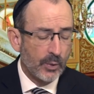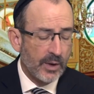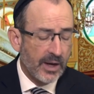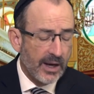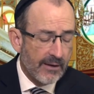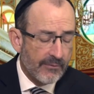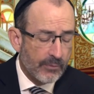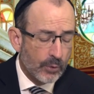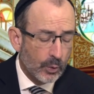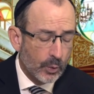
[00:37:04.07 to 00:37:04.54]
we
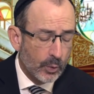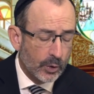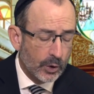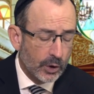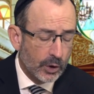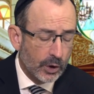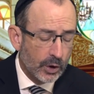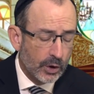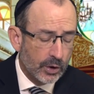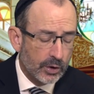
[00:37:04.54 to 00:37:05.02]
have the
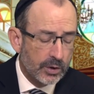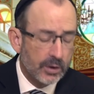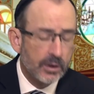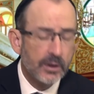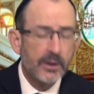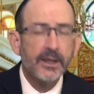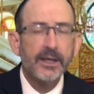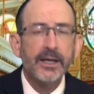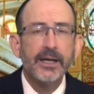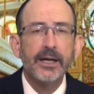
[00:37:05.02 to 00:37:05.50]
word
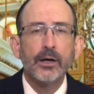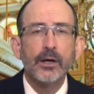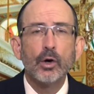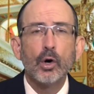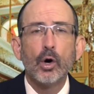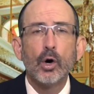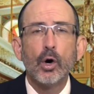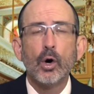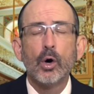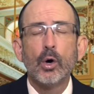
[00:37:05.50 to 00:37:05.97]

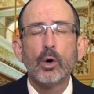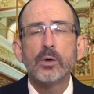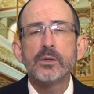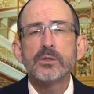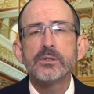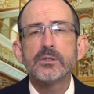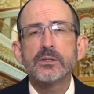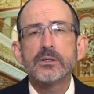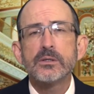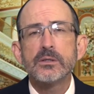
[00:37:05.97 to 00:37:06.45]
here,
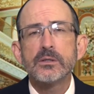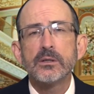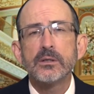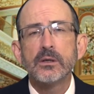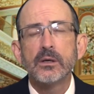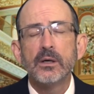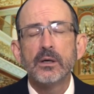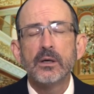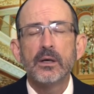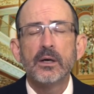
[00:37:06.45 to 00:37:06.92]

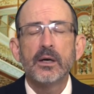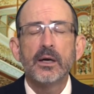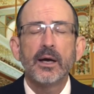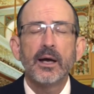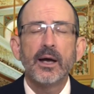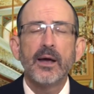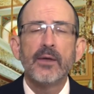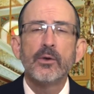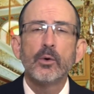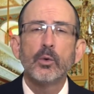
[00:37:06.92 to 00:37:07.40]
oz,
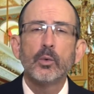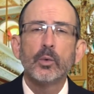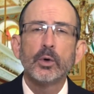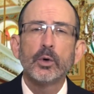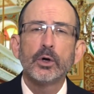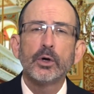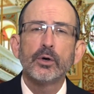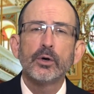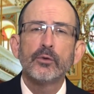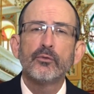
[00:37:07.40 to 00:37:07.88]
and the
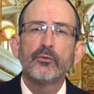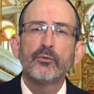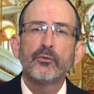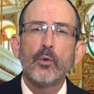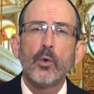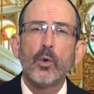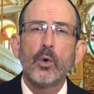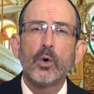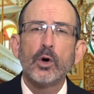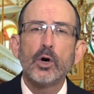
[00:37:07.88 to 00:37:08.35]
word
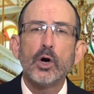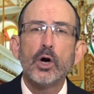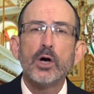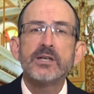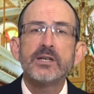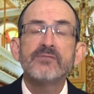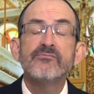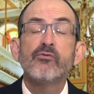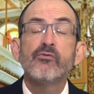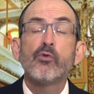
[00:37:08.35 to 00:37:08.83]
for
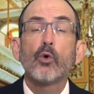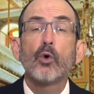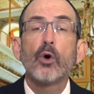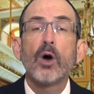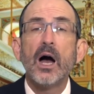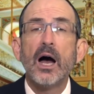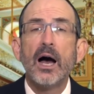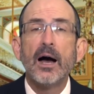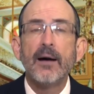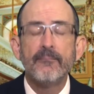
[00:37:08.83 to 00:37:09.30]

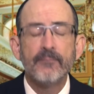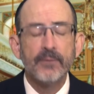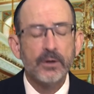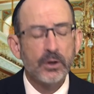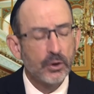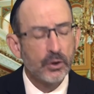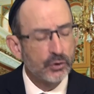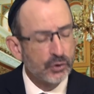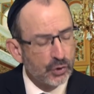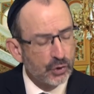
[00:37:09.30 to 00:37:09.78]
bra,
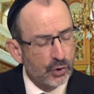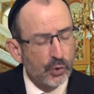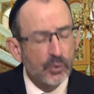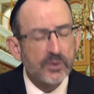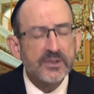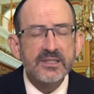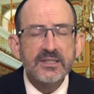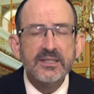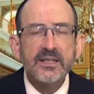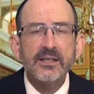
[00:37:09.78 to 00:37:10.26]
two
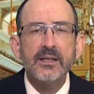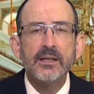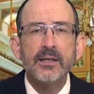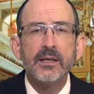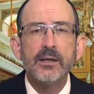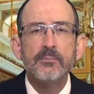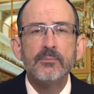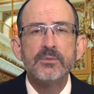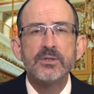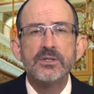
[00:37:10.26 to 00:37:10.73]

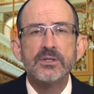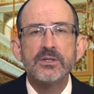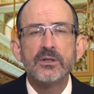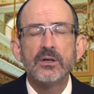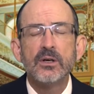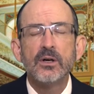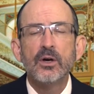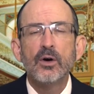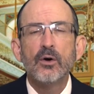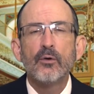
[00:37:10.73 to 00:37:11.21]
synonyms
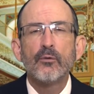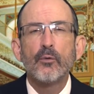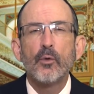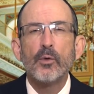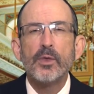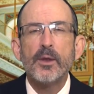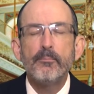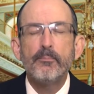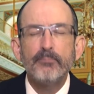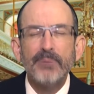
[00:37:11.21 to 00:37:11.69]
for
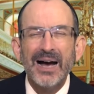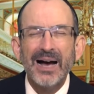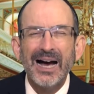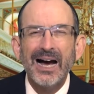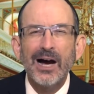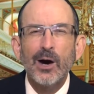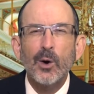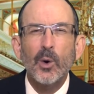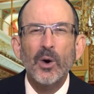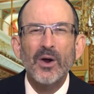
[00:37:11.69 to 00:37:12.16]
the
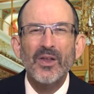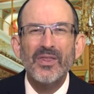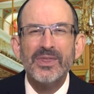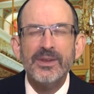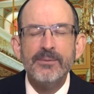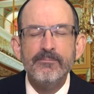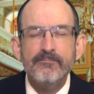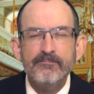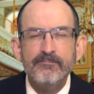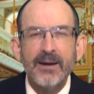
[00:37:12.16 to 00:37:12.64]
power,
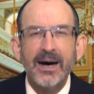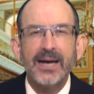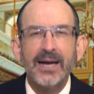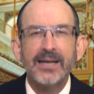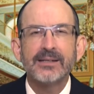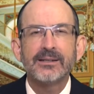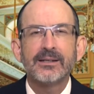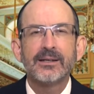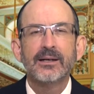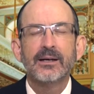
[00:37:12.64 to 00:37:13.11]
the
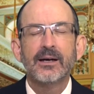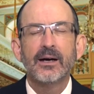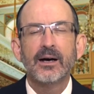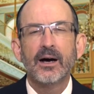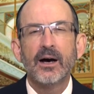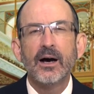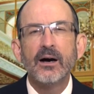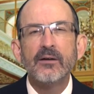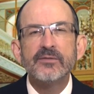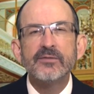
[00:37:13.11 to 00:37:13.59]
might
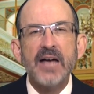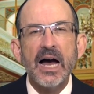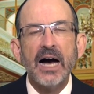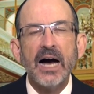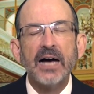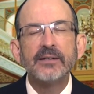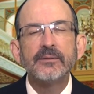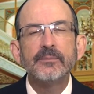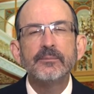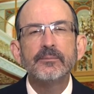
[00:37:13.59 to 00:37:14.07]
of
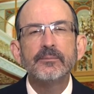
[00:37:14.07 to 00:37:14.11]
God.